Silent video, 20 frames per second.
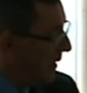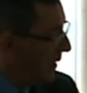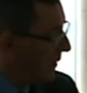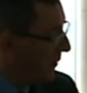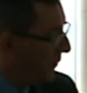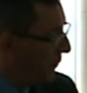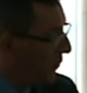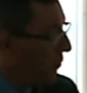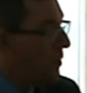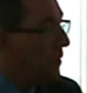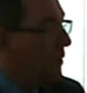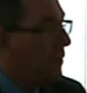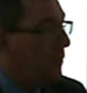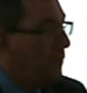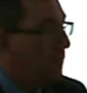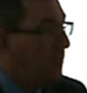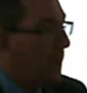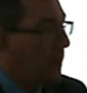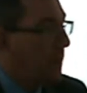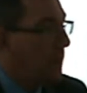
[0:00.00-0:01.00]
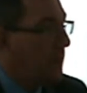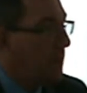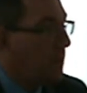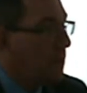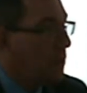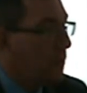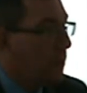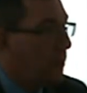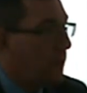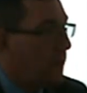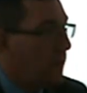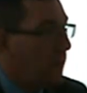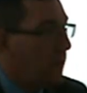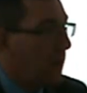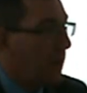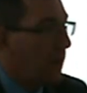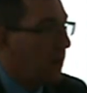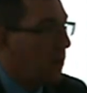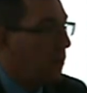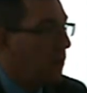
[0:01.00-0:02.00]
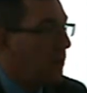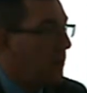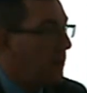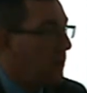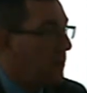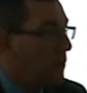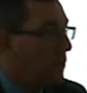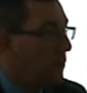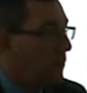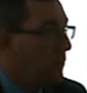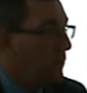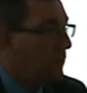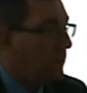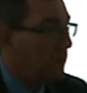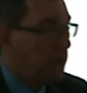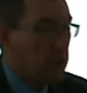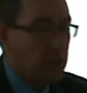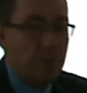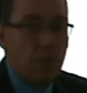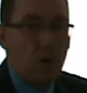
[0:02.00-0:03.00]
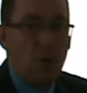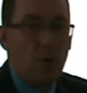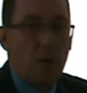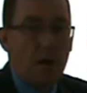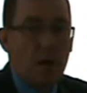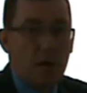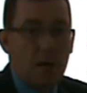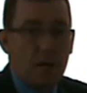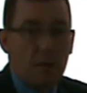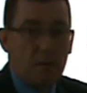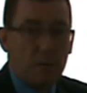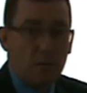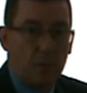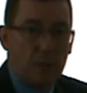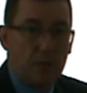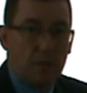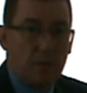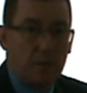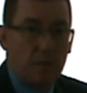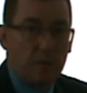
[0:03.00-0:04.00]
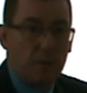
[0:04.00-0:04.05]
The future of marketing 2.0, according to Tim O'Reilly, which